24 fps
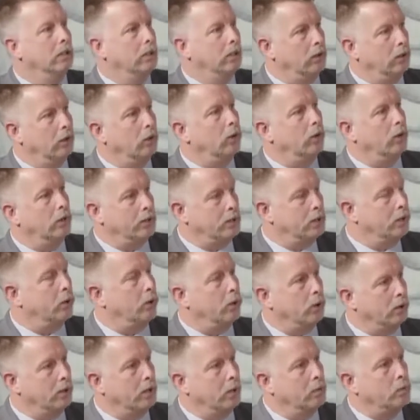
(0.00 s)
or to
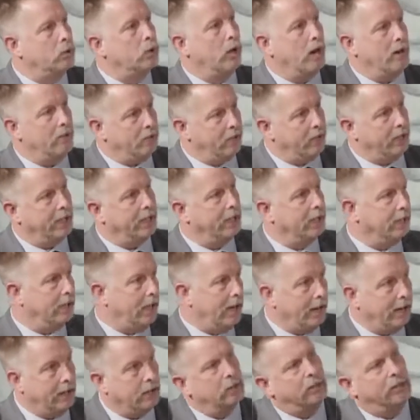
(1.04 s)
hold up traffic and
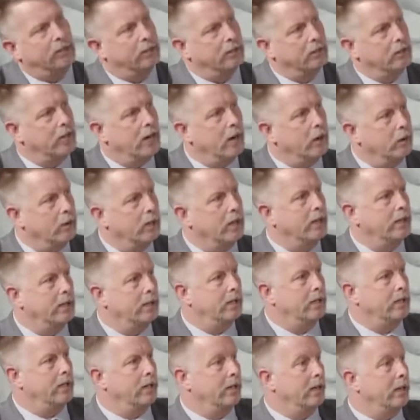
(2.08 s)
clear it out in
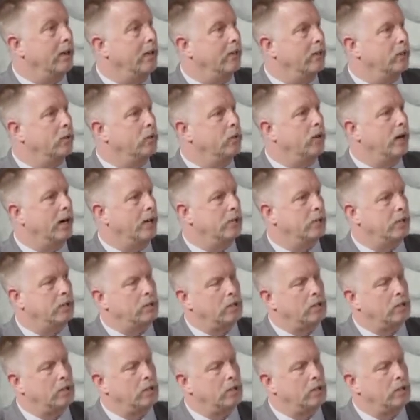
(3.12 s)
another direction.